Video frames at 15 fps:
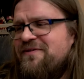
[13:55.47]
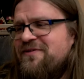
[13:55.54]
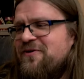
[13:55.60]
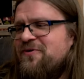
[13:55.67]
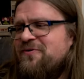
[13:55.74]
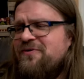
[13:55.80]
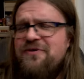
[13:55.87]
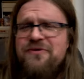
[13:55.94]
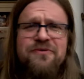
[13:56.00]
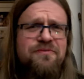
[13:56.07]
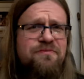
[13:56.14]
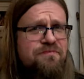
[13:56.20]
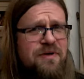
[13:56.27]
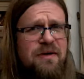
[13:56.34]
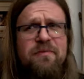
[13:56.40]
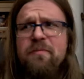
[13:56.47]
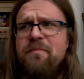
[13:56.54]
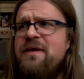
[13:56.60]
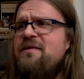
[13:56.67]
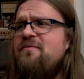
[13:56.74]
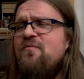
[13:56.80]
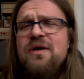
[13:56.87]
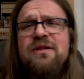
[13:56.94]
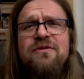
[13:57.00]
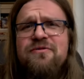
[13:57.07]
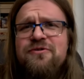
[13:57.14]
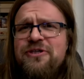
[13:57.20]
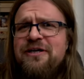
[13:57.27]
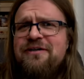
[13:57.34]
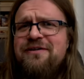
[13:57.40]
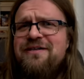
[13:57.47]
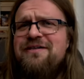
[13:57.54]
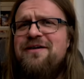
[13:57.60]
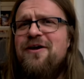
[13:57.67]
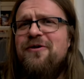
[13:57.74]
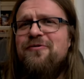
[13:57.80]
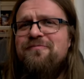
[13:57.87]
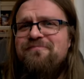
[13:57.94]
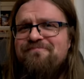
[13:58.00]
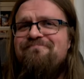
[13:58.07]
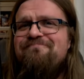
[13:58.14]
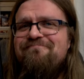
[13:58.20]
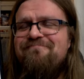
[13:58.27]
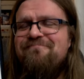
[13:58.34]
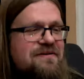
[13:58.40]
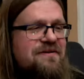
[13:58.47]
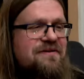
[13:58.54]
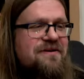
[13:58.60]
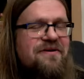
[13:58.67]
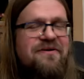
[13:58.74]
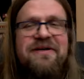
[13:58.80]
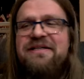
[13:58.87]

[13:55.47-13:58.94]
so you probably want to check this out. You know,